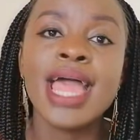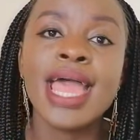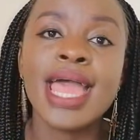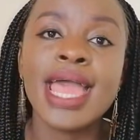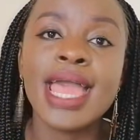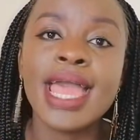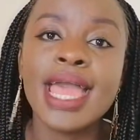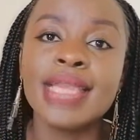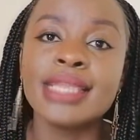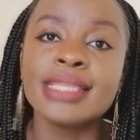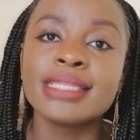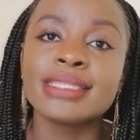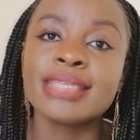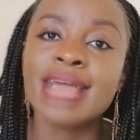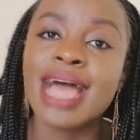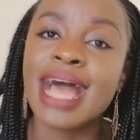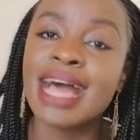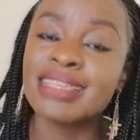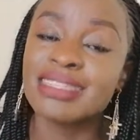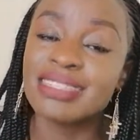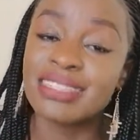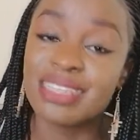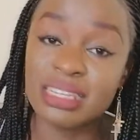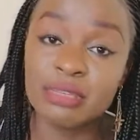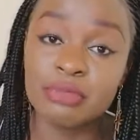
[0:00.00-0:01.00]
and
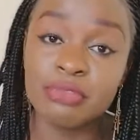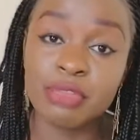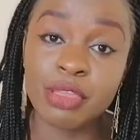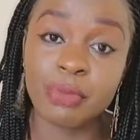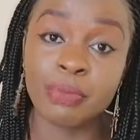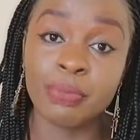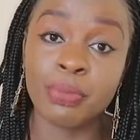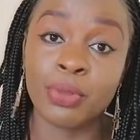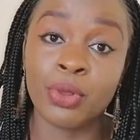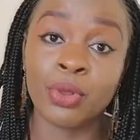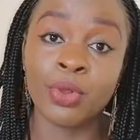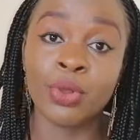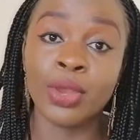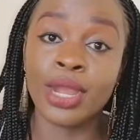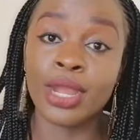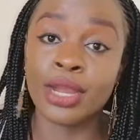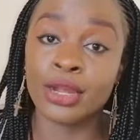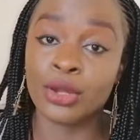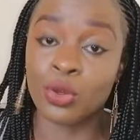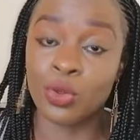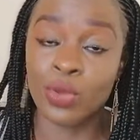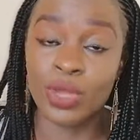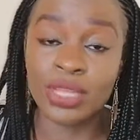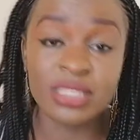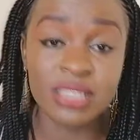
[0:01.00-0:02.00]
asking people,
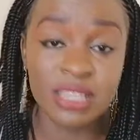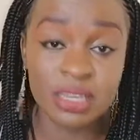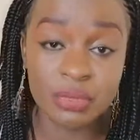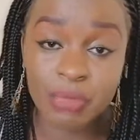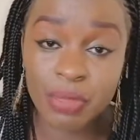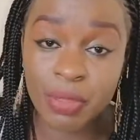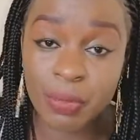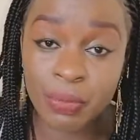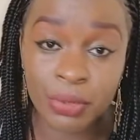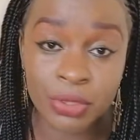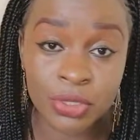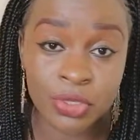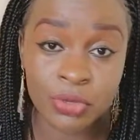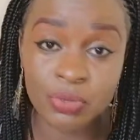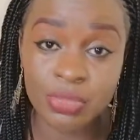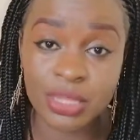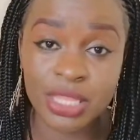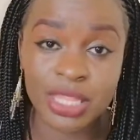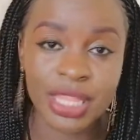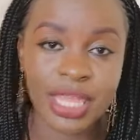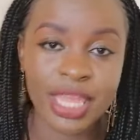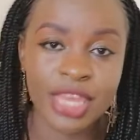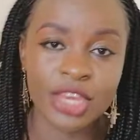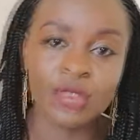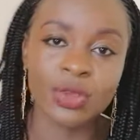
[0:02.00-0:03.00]
requesting people to be
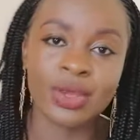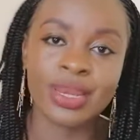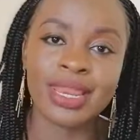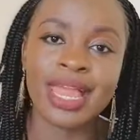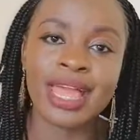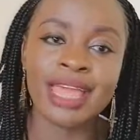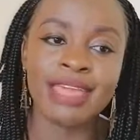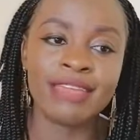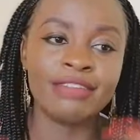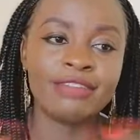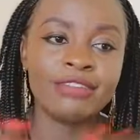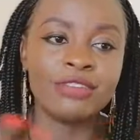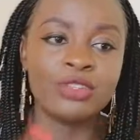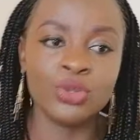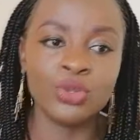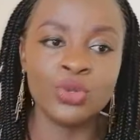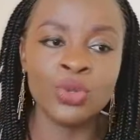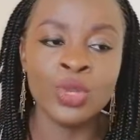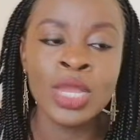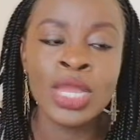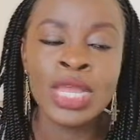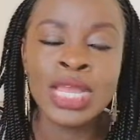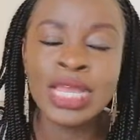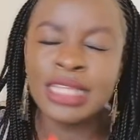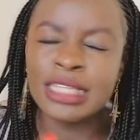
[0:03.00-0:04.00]
there in your life
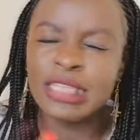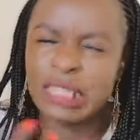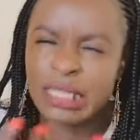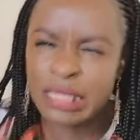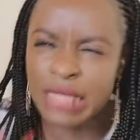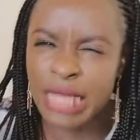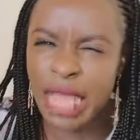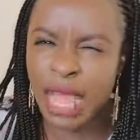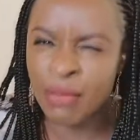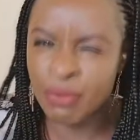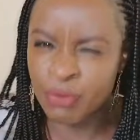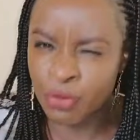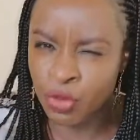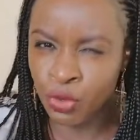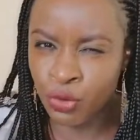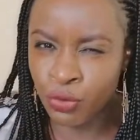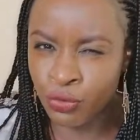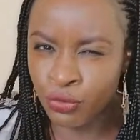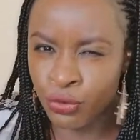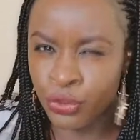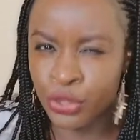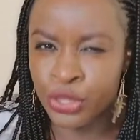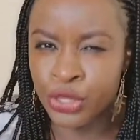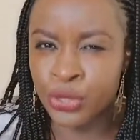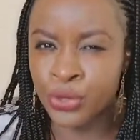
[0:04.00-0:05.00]
to just come through
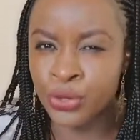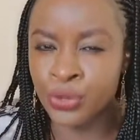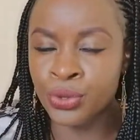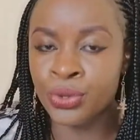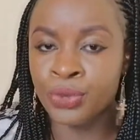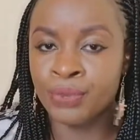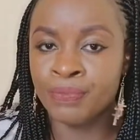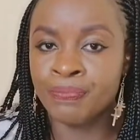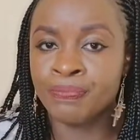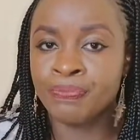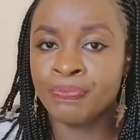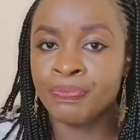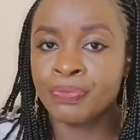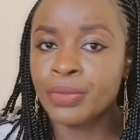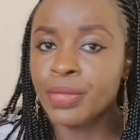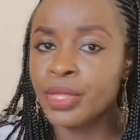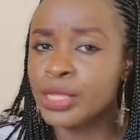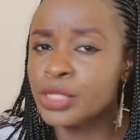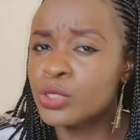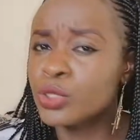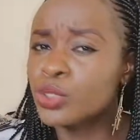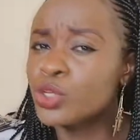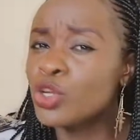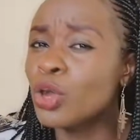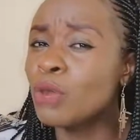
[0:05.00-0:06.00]
for you.
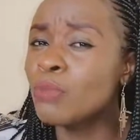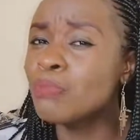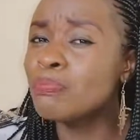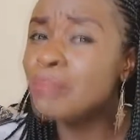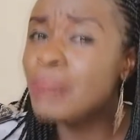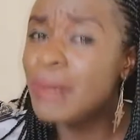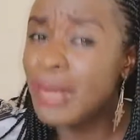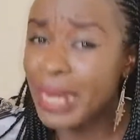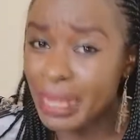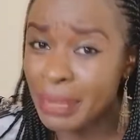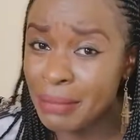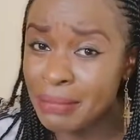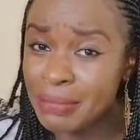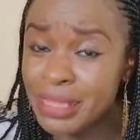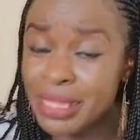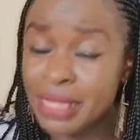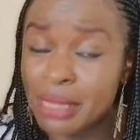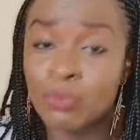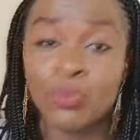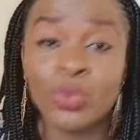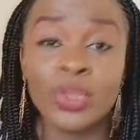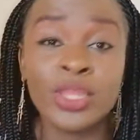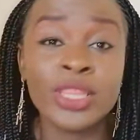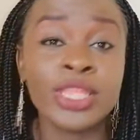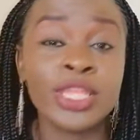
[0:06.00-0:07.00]
So don't blame
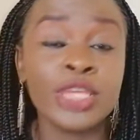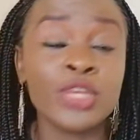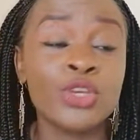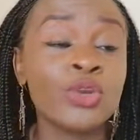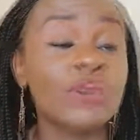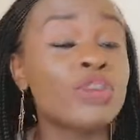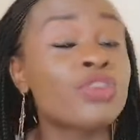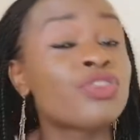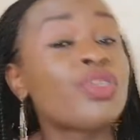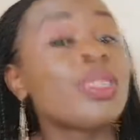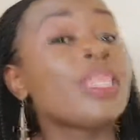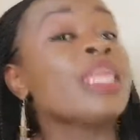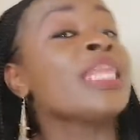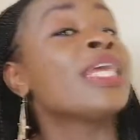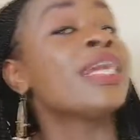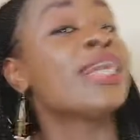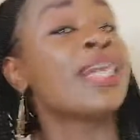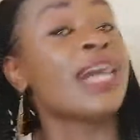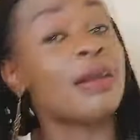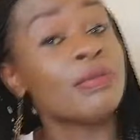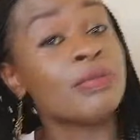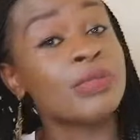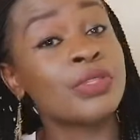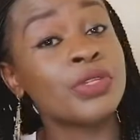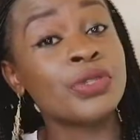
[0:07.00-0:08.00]
them when they don't really
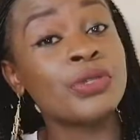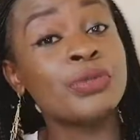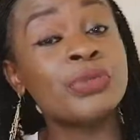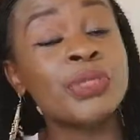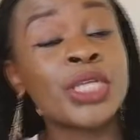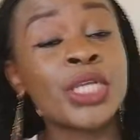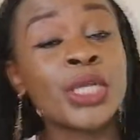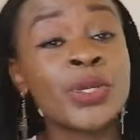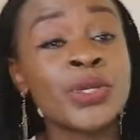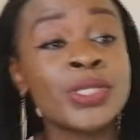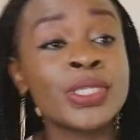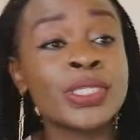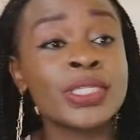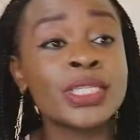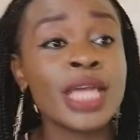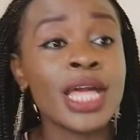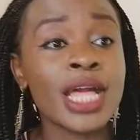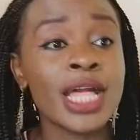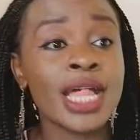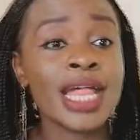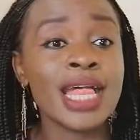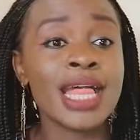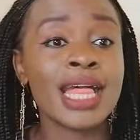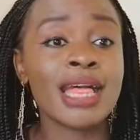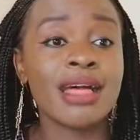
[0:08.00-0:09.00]
come through, because
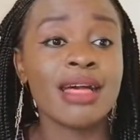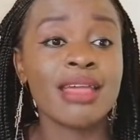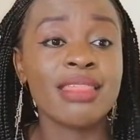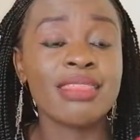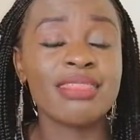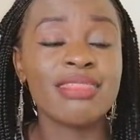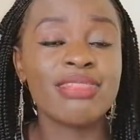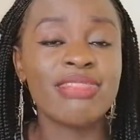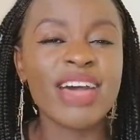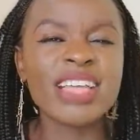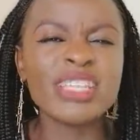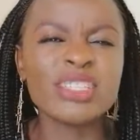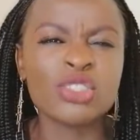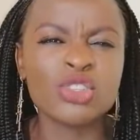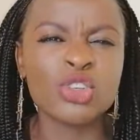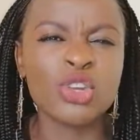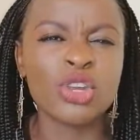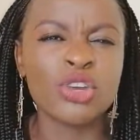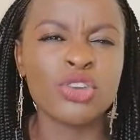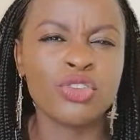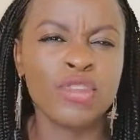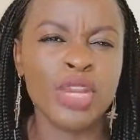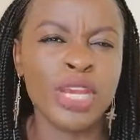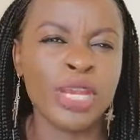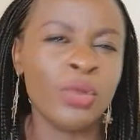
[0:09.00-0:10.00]
that's
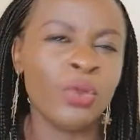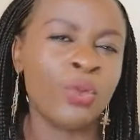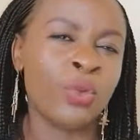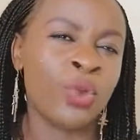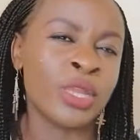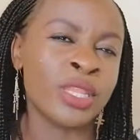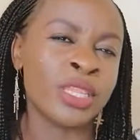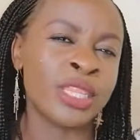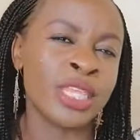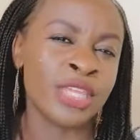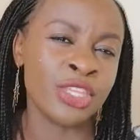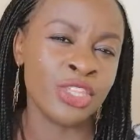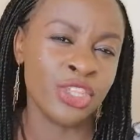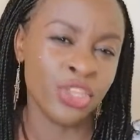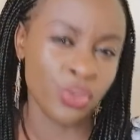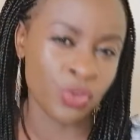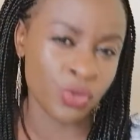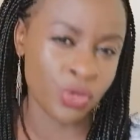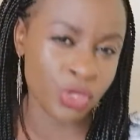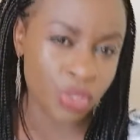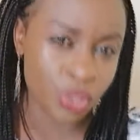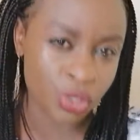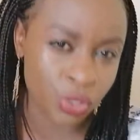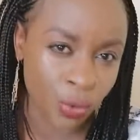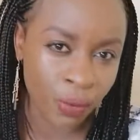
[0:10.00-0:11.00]
not really what they're
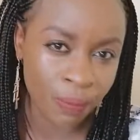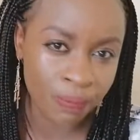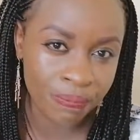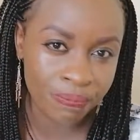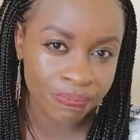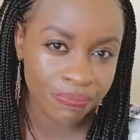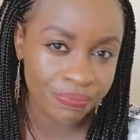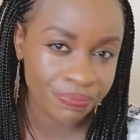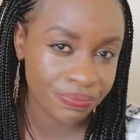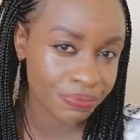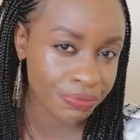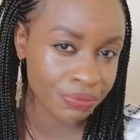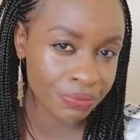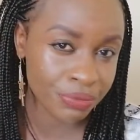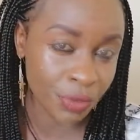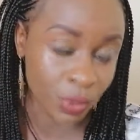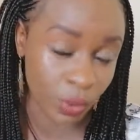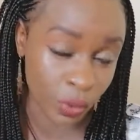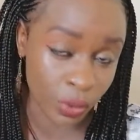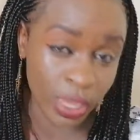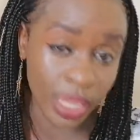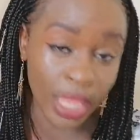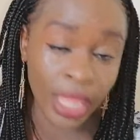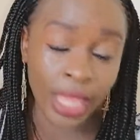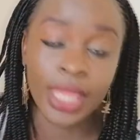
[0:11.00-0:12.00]
used to.
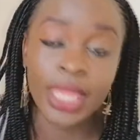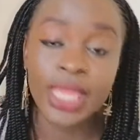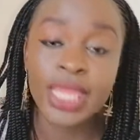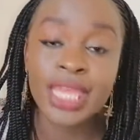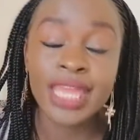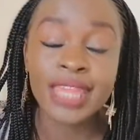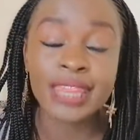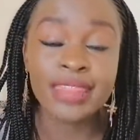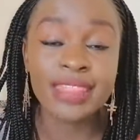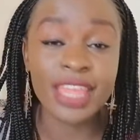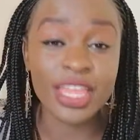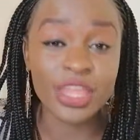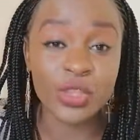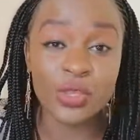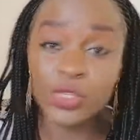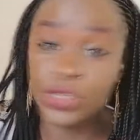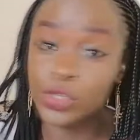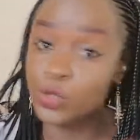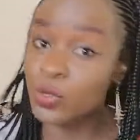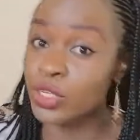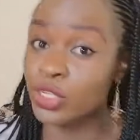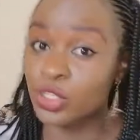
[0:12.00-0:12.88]
Okay, they're used to a